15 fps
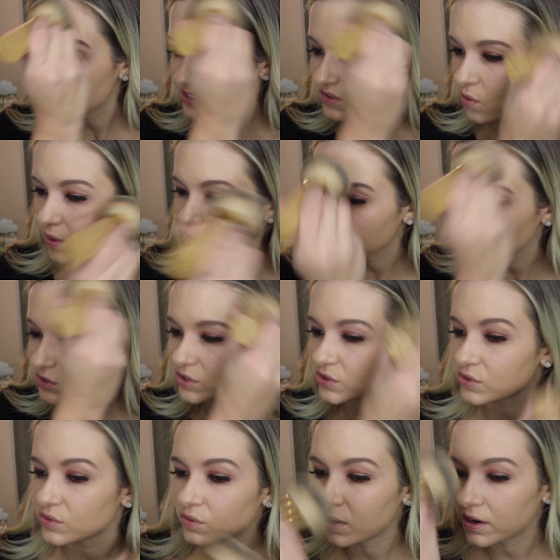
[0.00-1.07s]
It's going
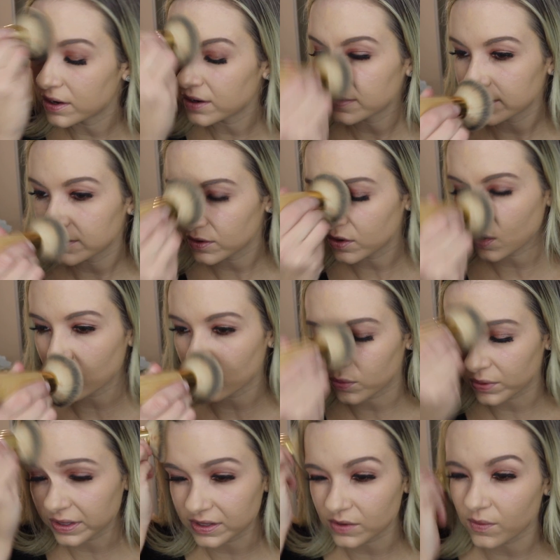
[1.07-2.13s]
to go
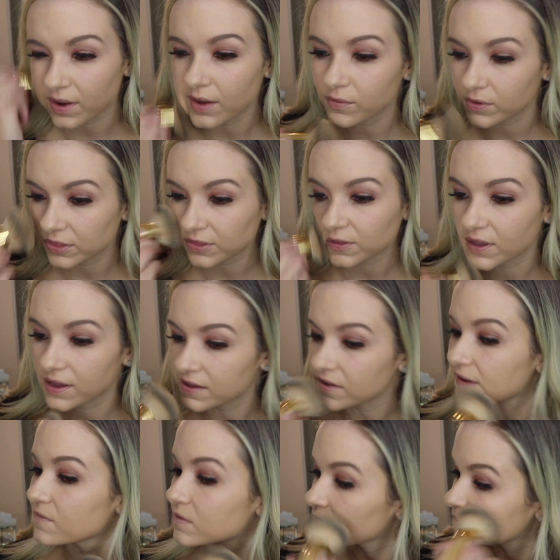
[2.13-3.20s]
really well with
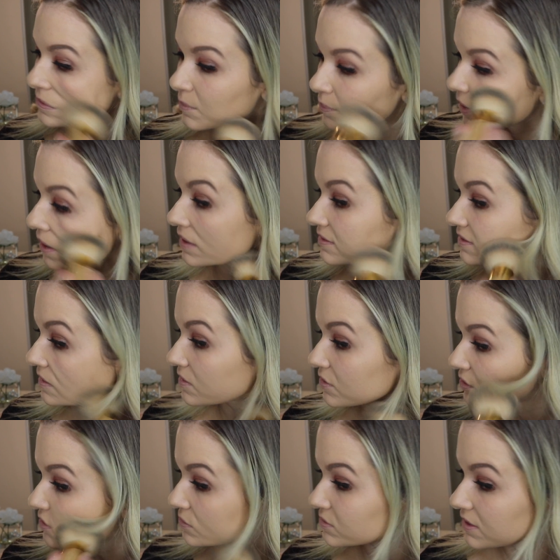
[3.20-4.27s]
the product that
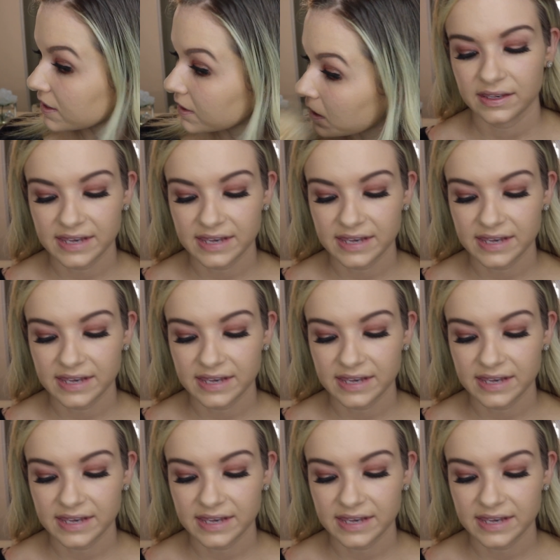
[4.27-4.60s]
you're using.